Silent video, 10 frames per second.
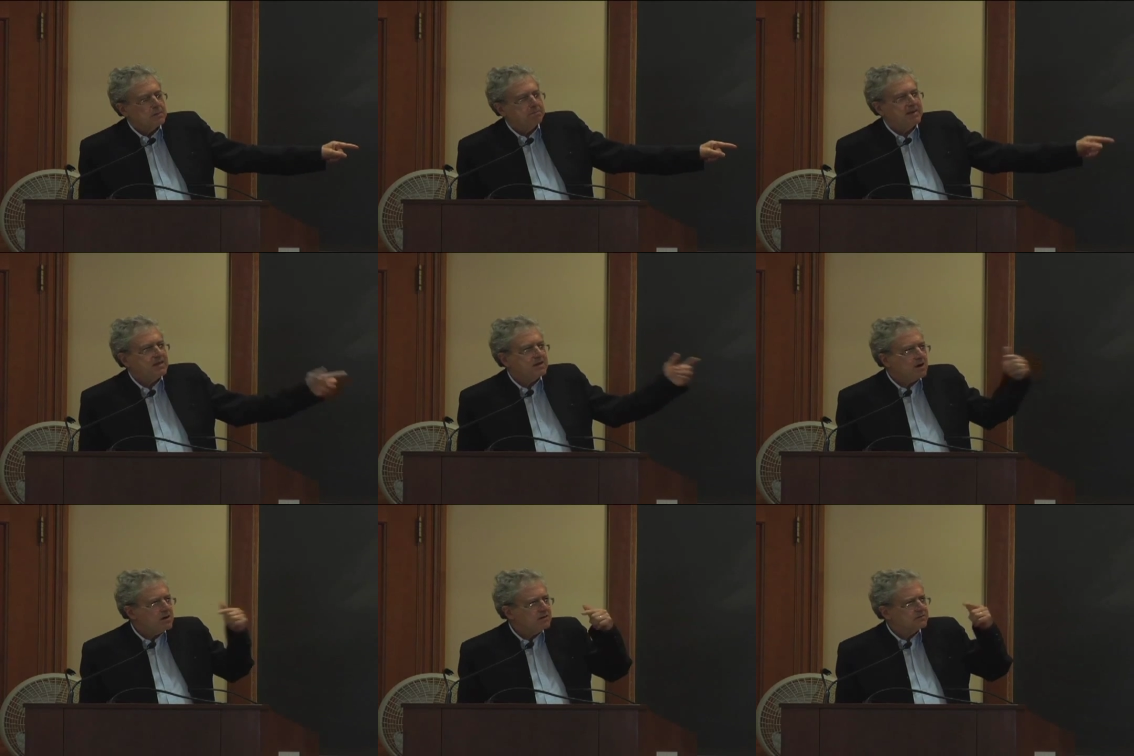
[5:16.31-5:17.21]

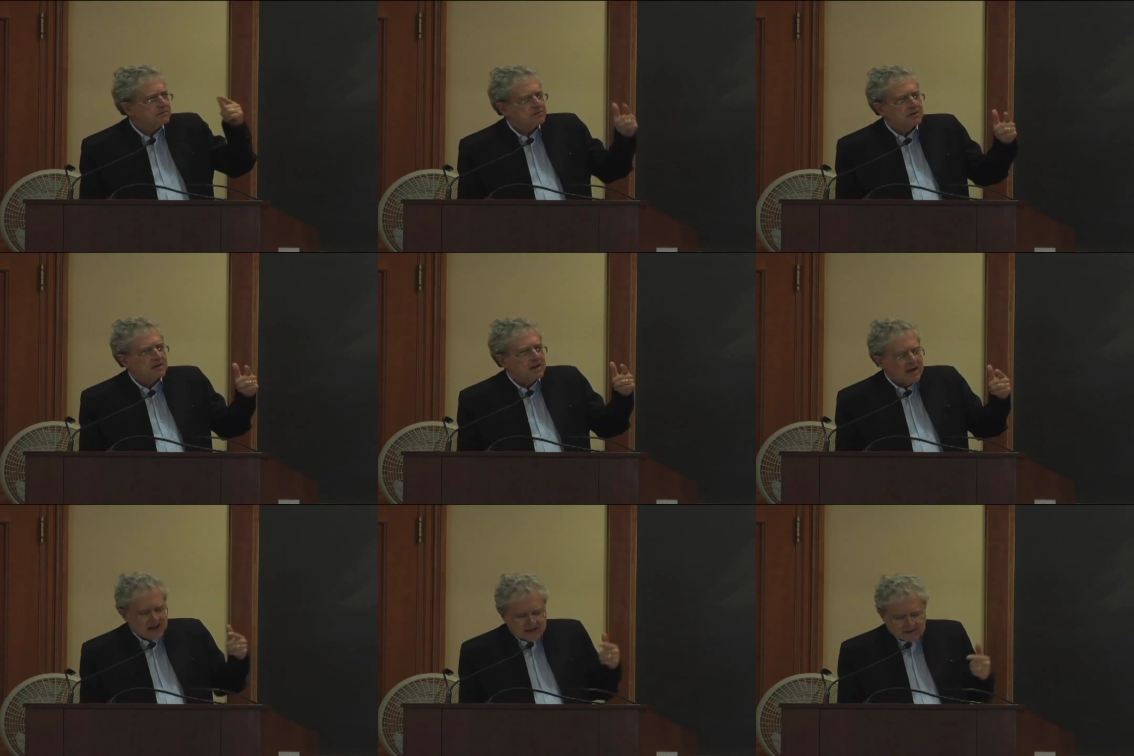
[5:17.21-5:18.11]
beyond
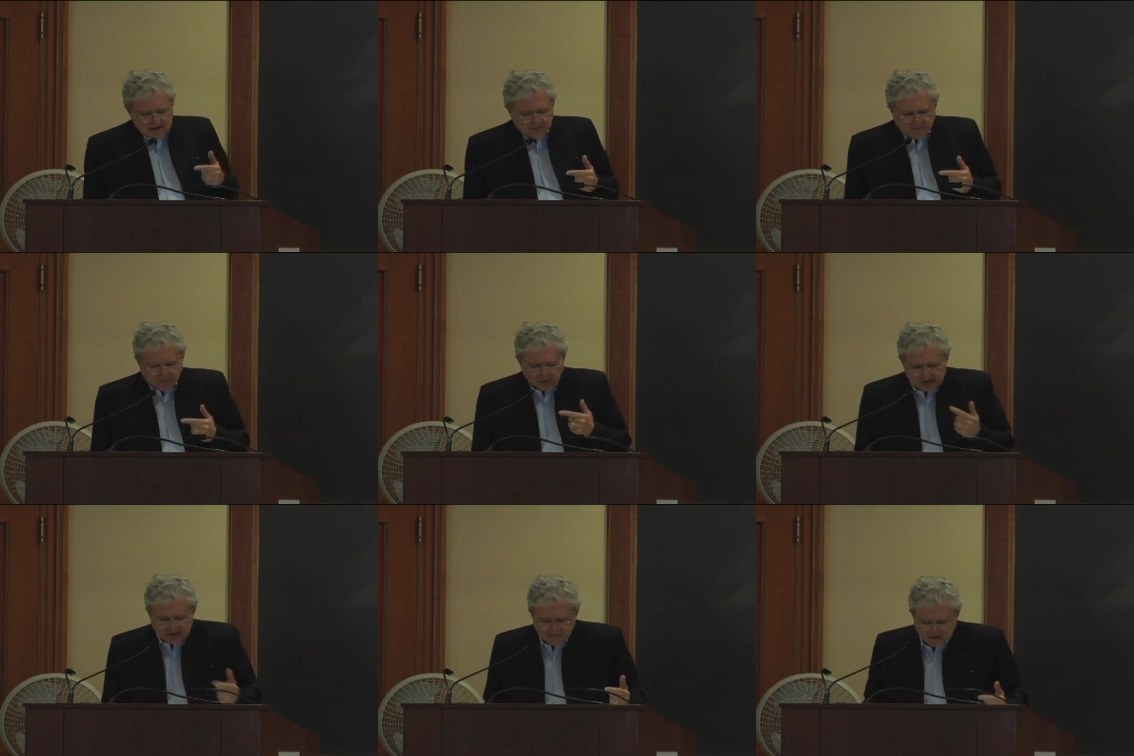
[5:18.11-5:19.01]
any
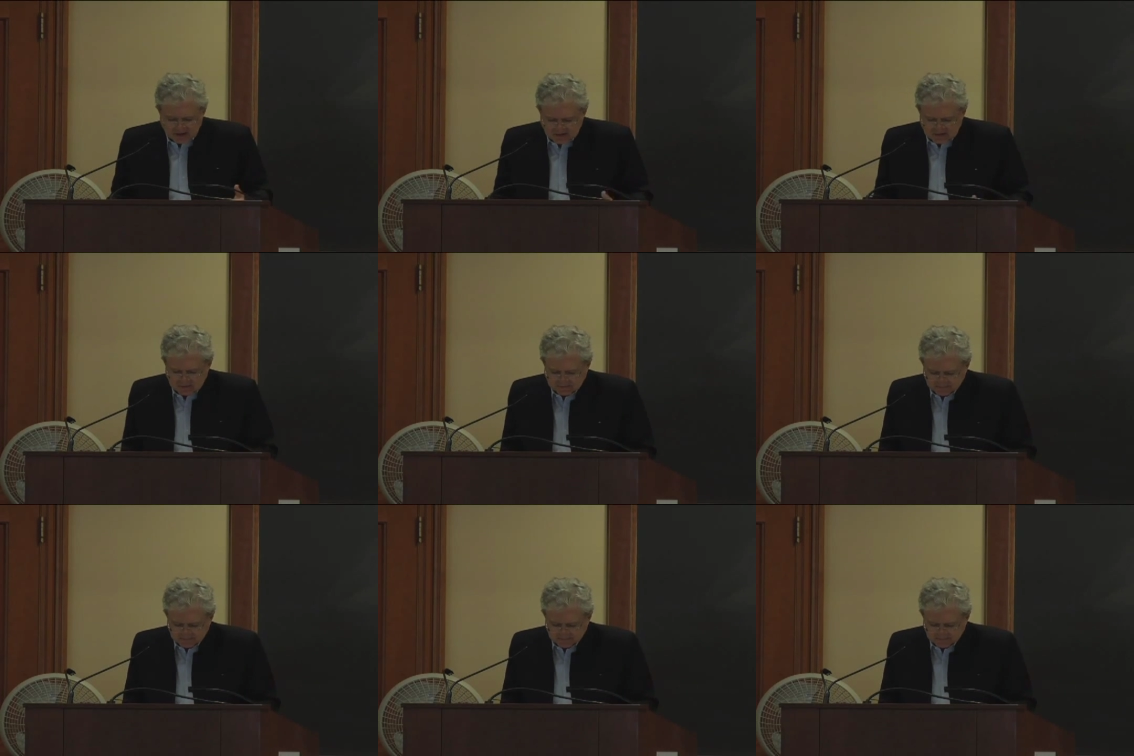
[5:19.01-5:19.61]
forgiveness,